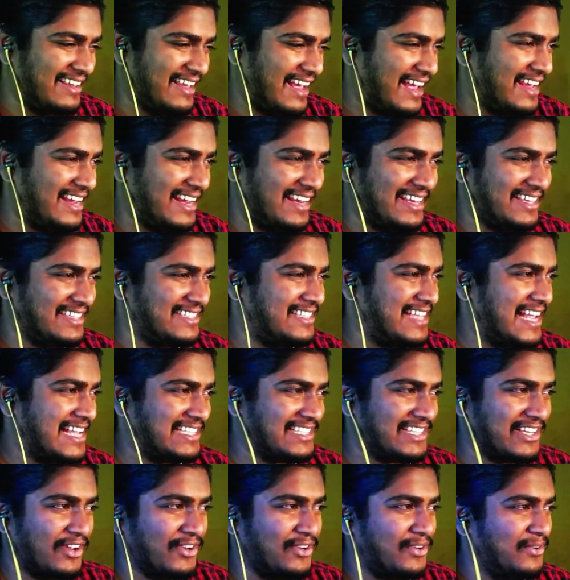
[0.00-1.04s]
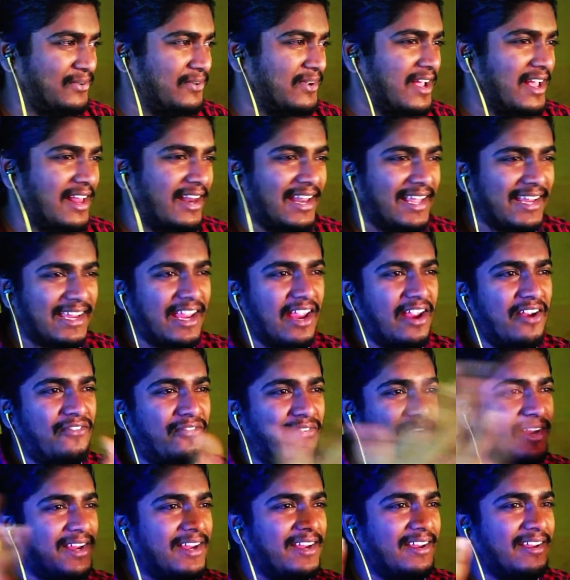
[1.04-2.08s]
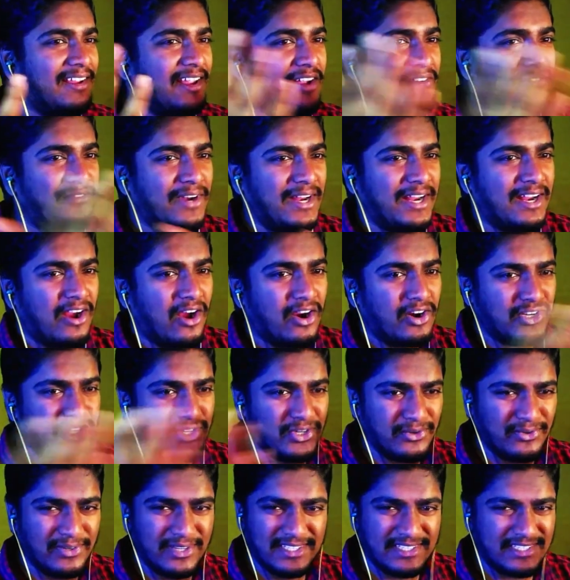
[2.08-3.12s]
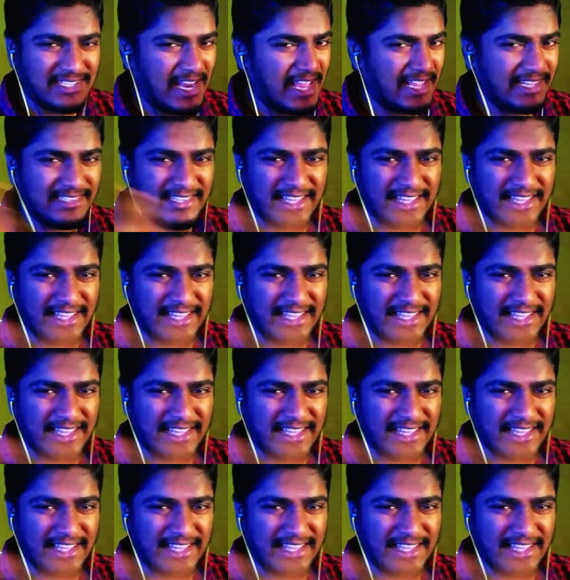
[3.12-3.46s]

i guess that's how you like every every cartoon is like